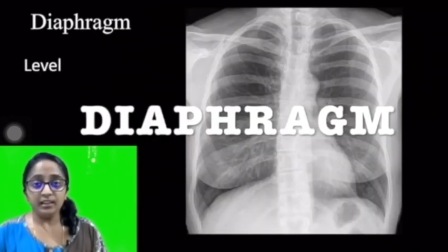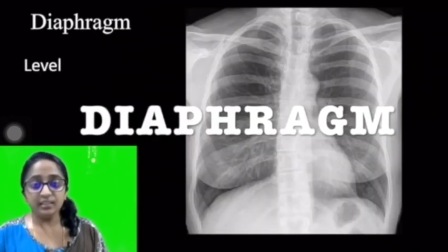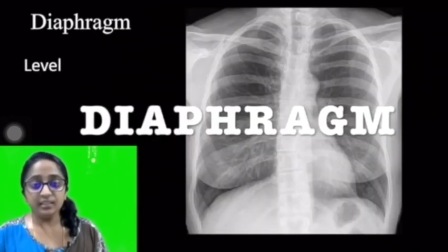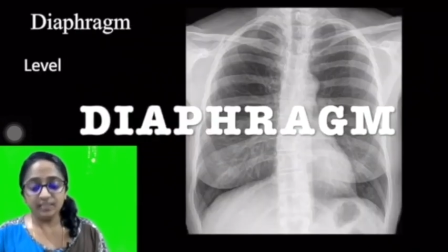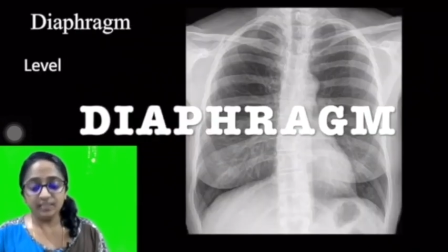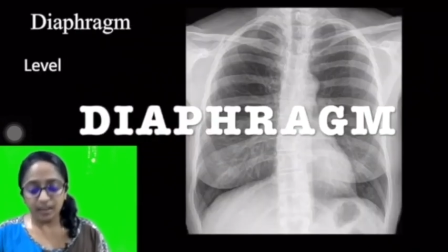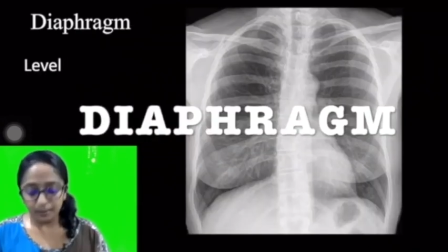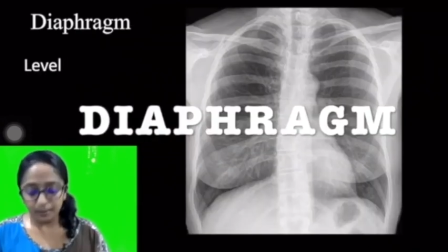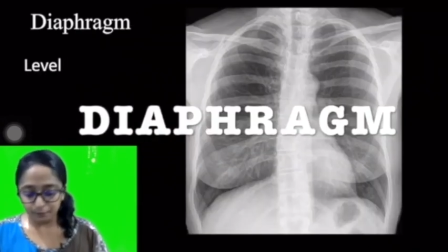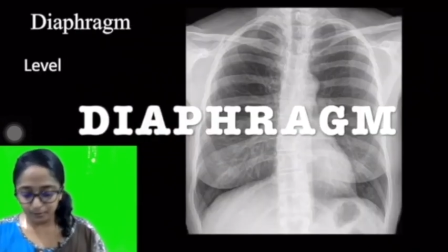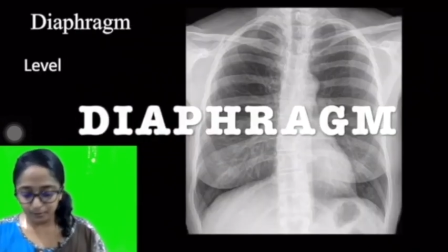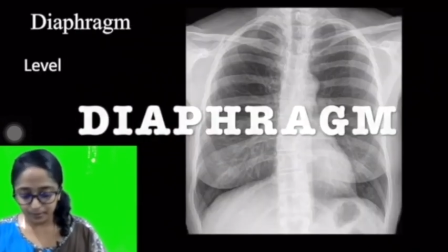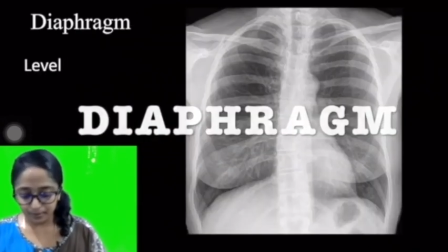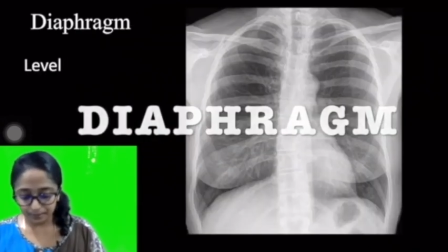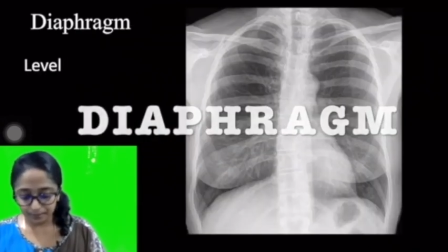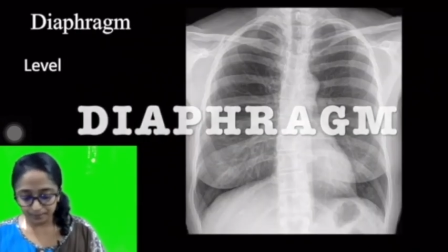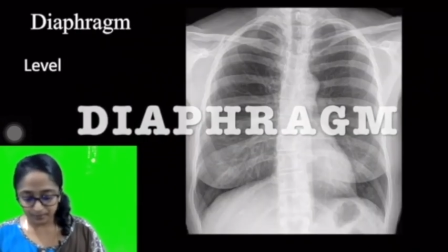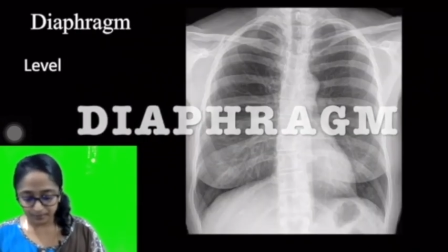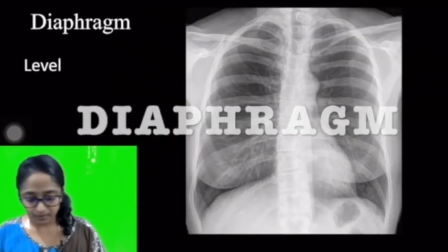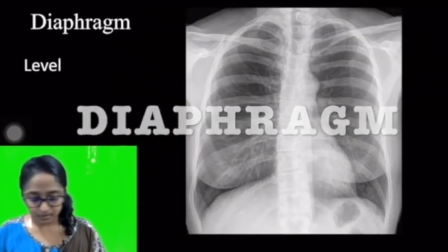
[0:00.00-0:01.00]
In the
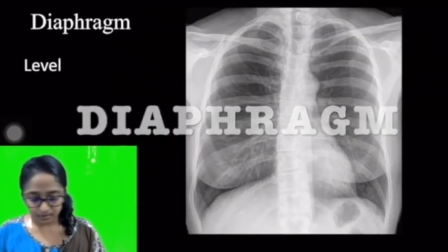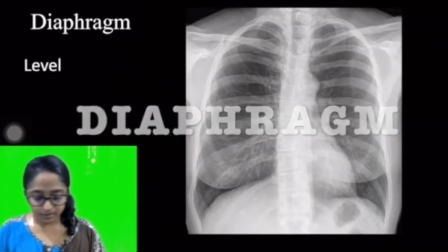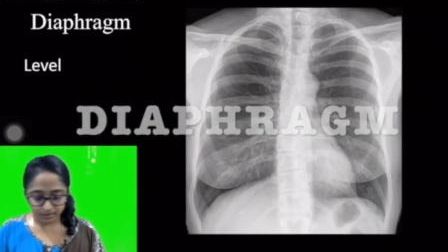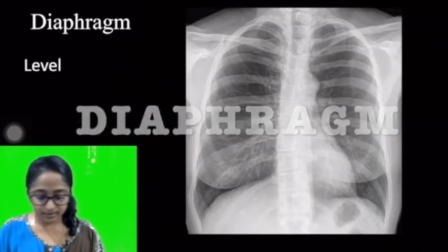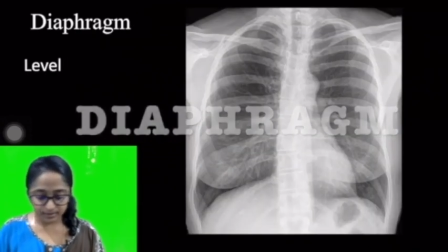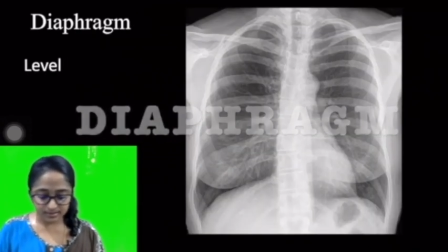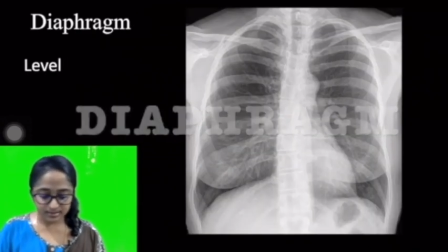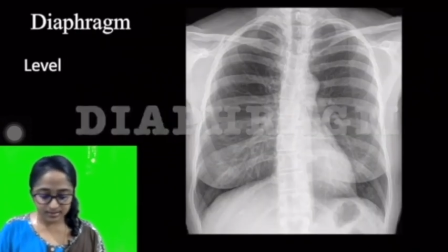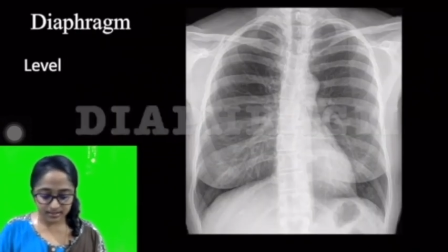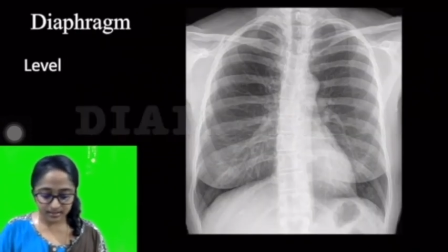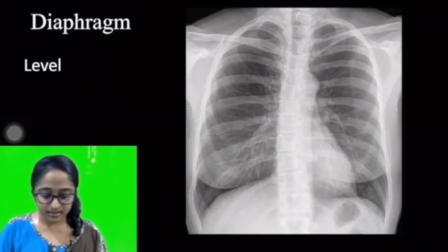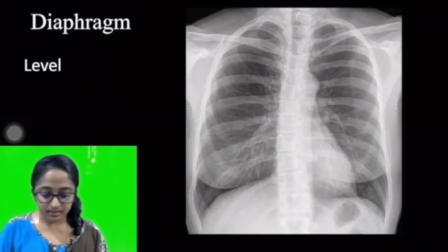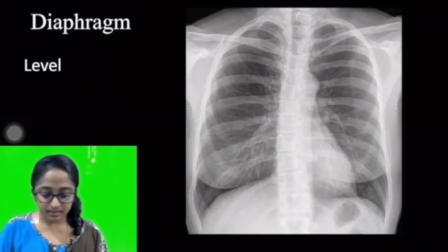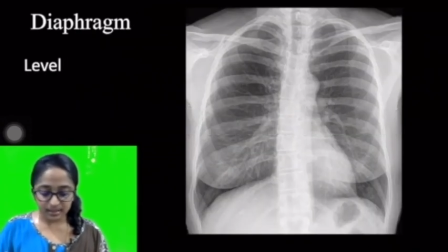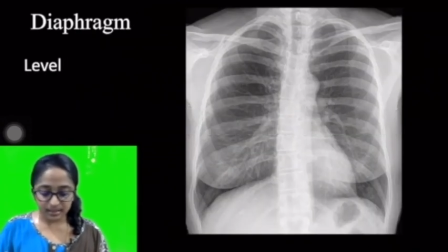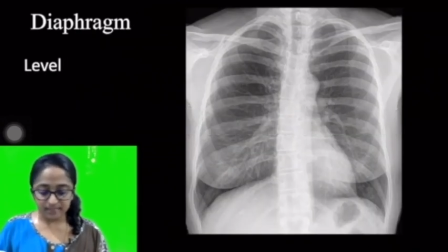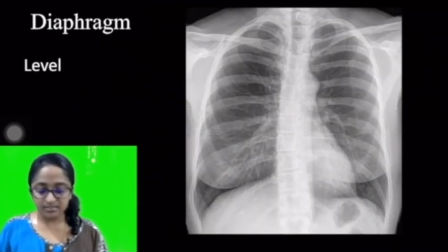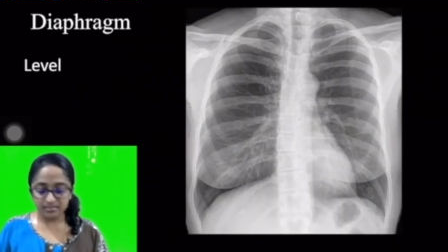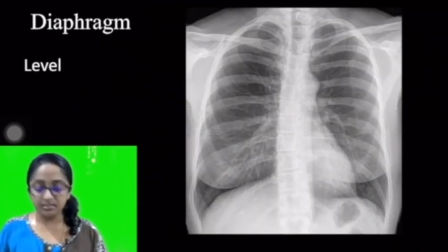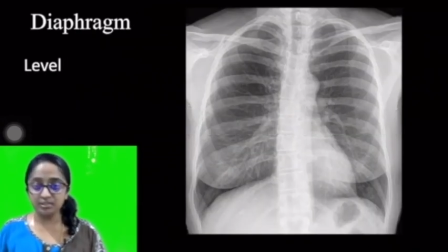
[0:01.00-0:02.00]
diaphragm, you can
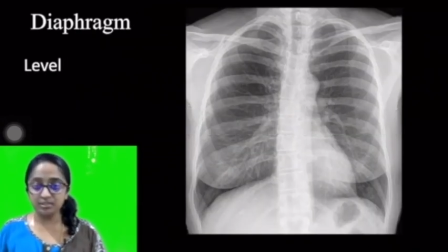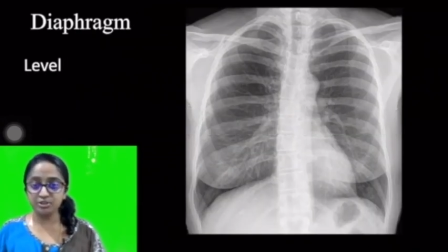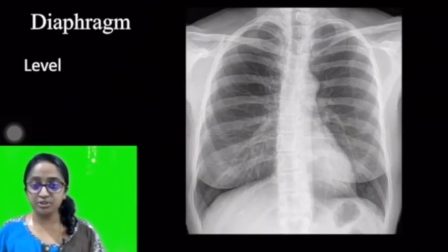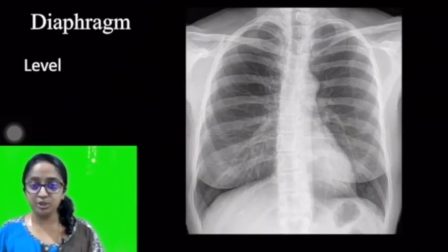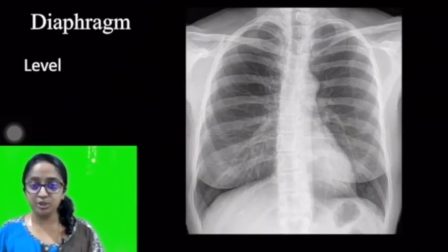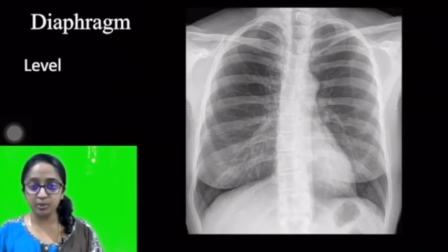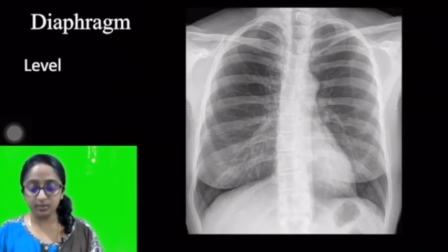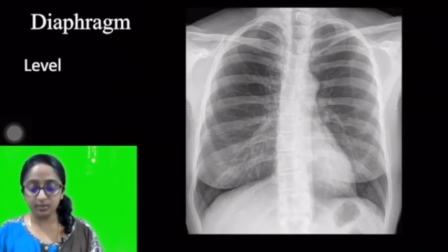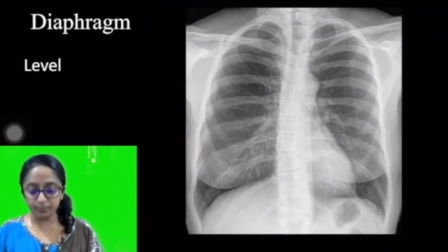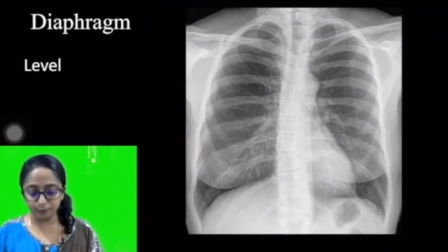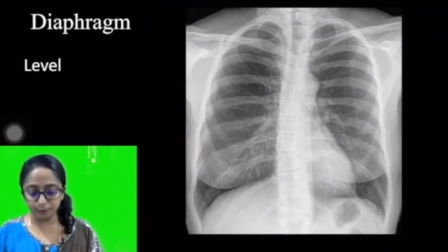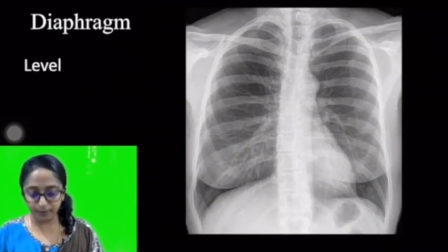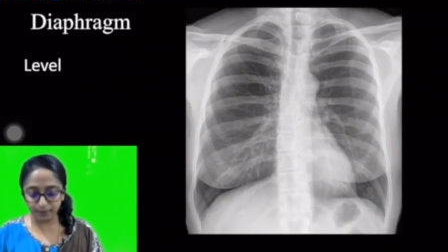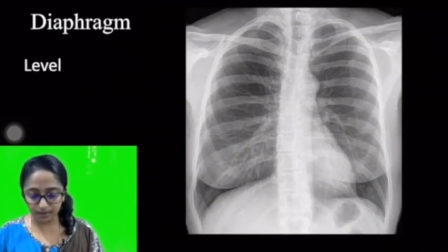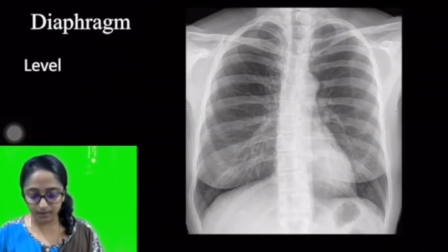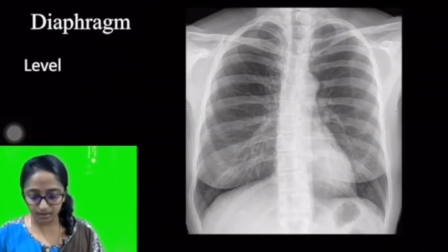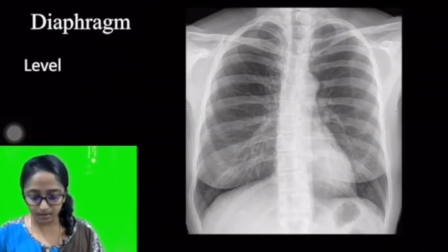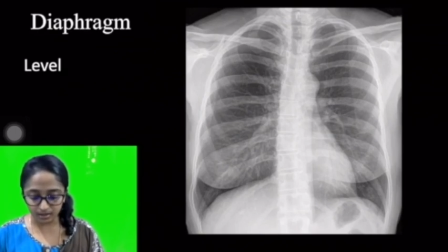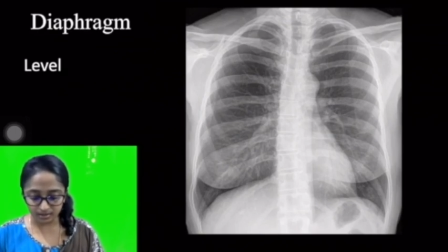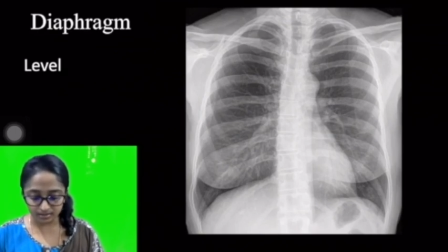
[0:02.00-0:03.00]
see as in the shown in the
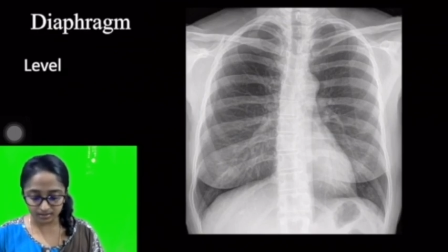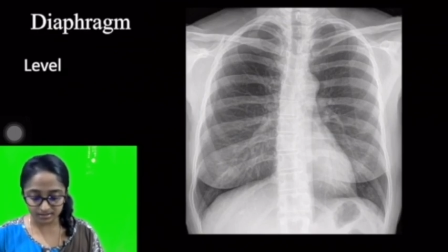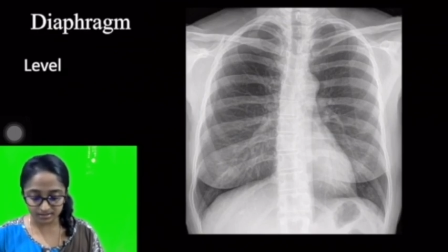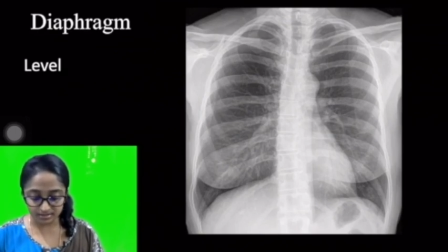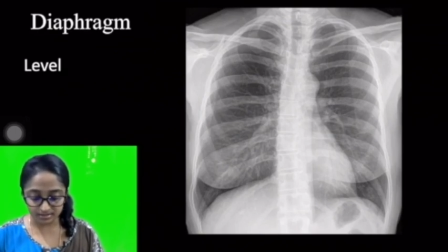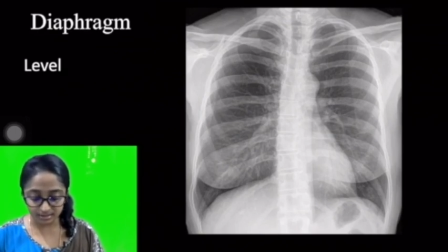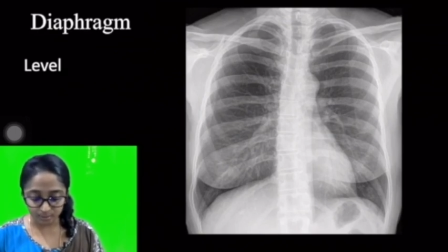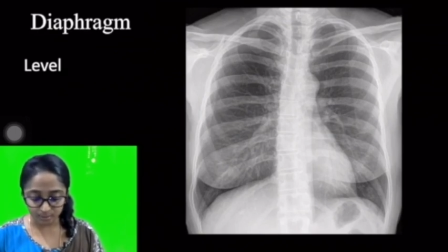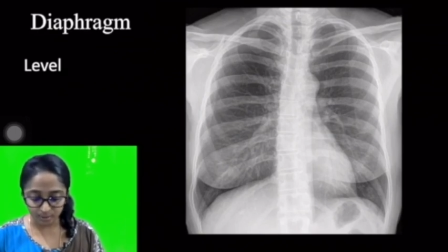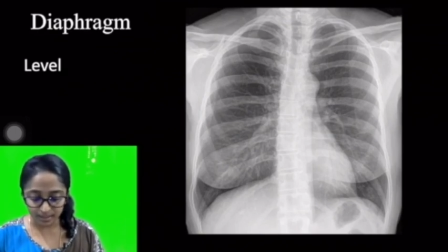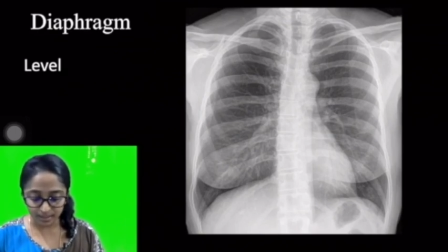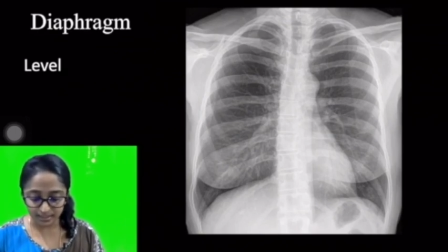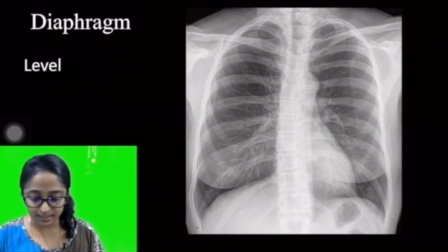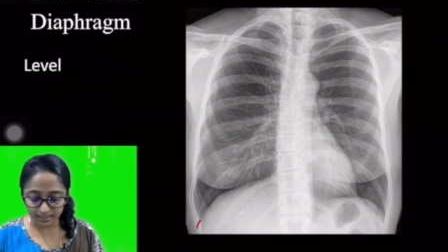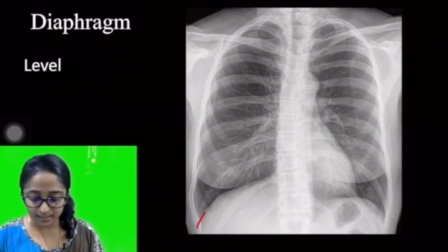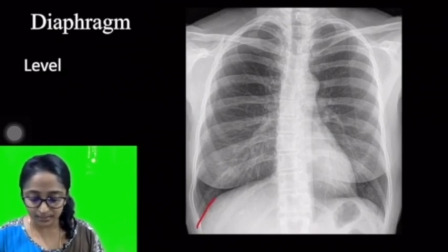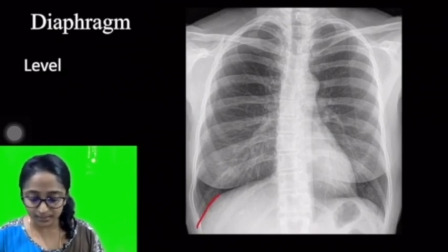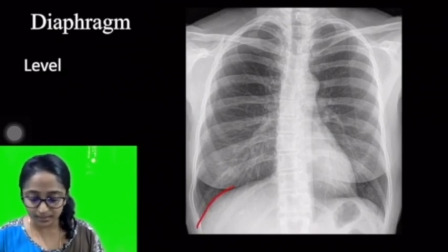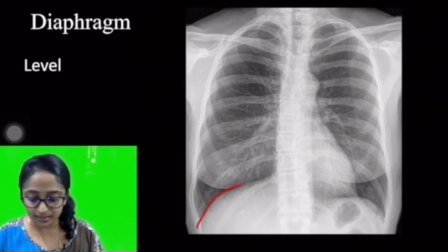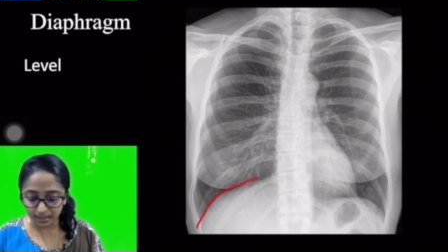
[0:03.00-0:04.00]
figure, this is the
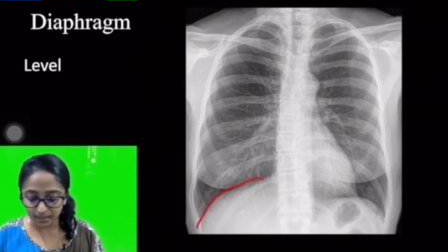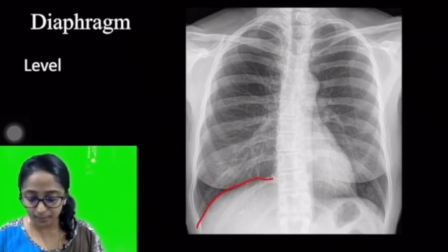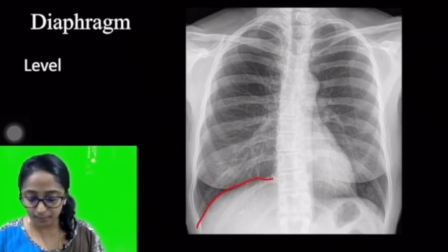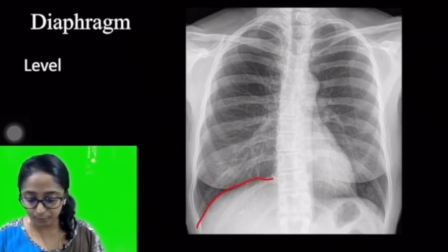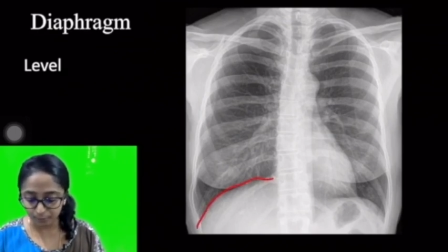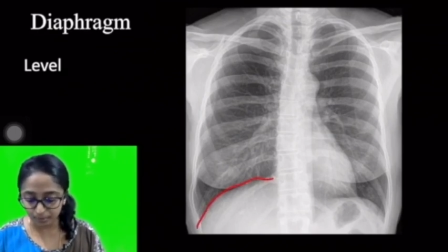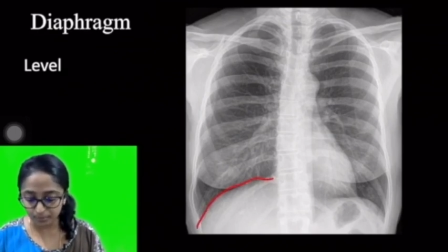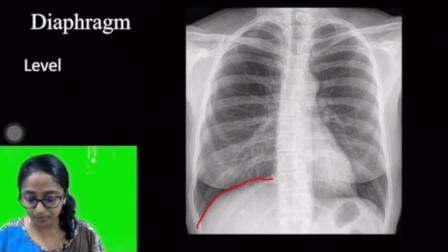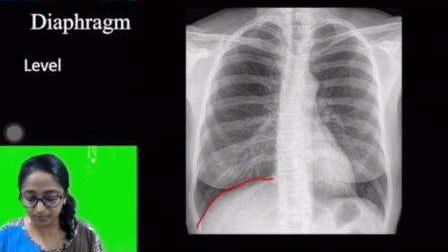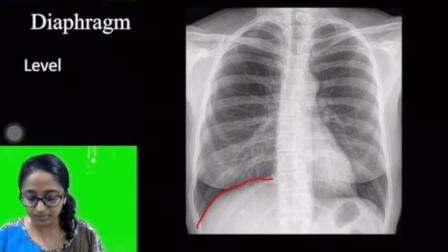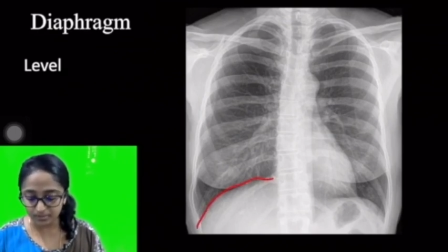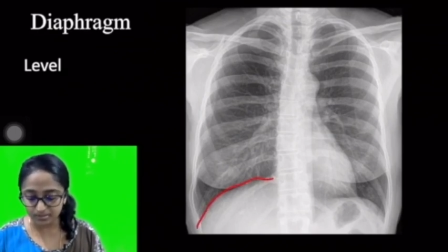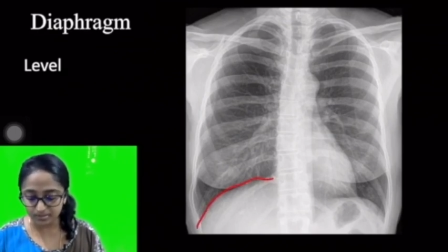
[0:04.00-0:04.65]
right hemidiaphragm,